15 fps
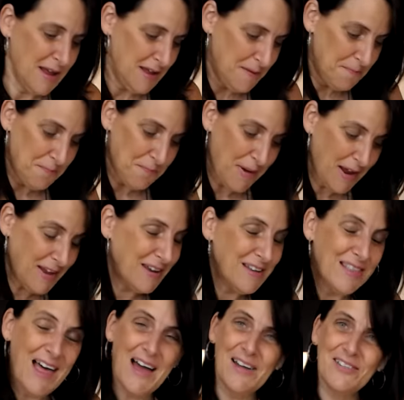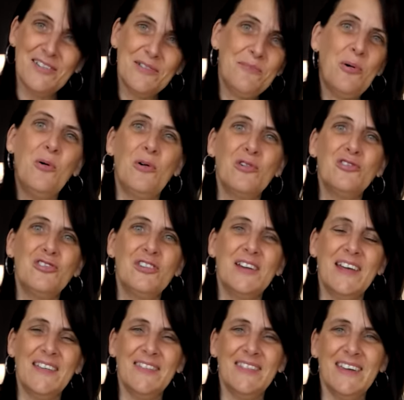make it a larger portion,
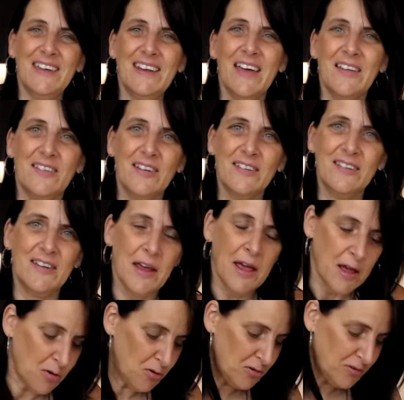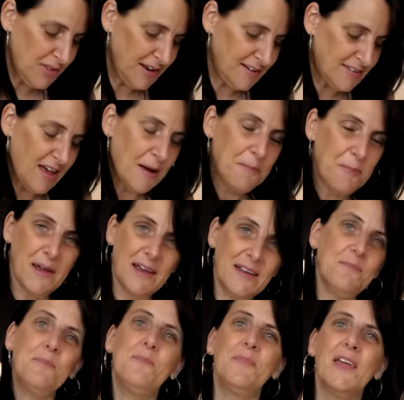and then just cook these up and
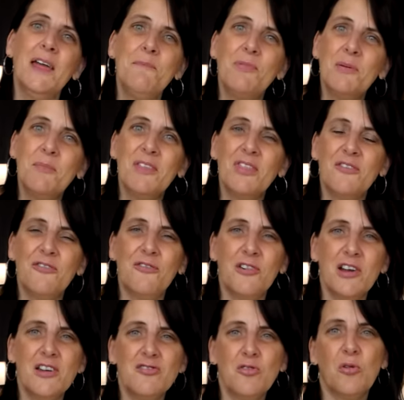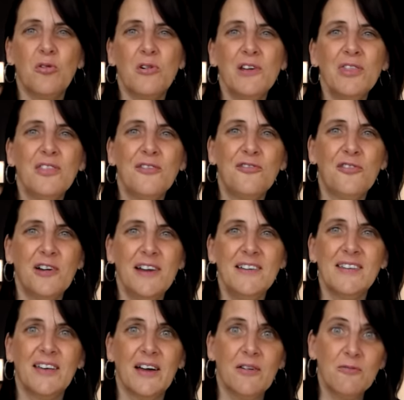keep them in the fridge or in the
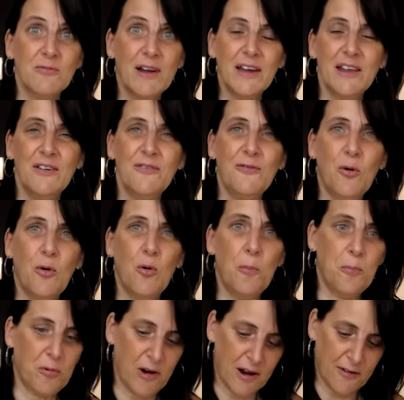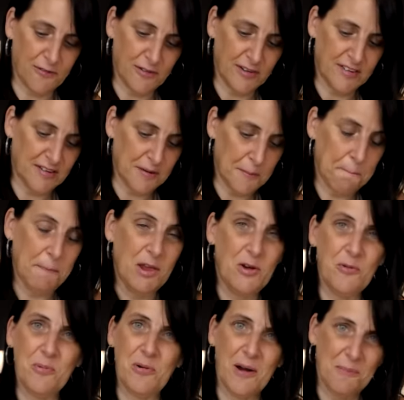freezer ready for breakfast meal
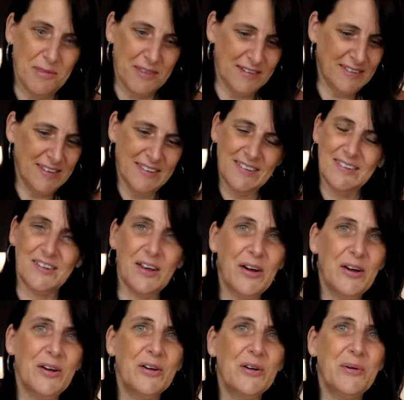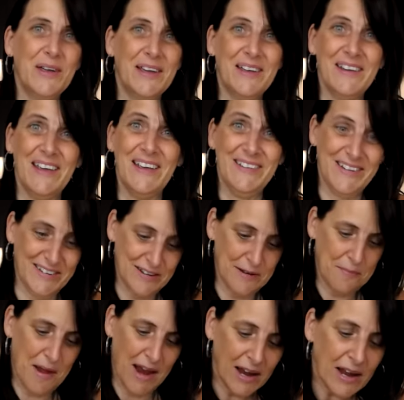prep. This is so quick and easy to
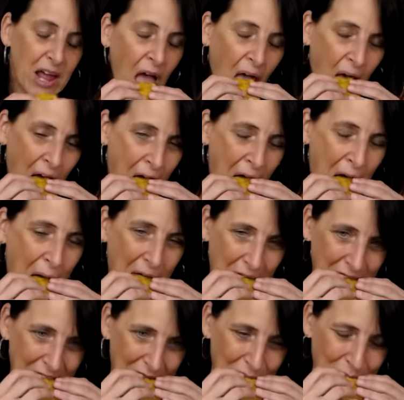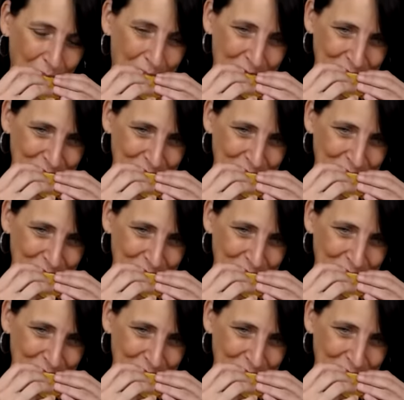make. And